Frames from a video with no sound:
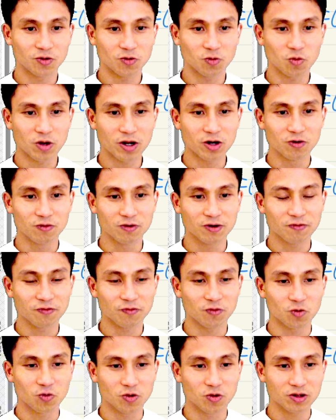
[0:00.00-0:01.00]
1 over
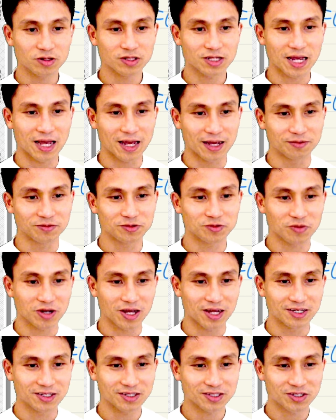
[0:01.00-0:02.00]
4 times
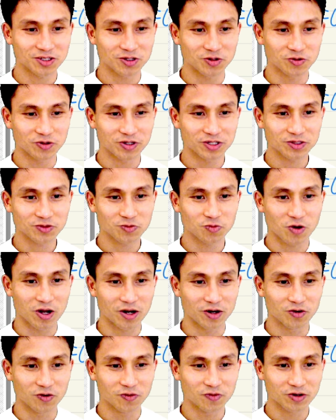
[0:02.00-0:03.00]
minus 2 is
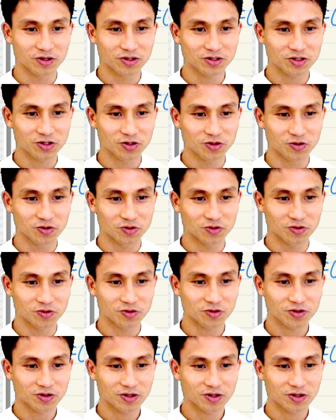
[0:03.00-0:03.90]
1 over 2.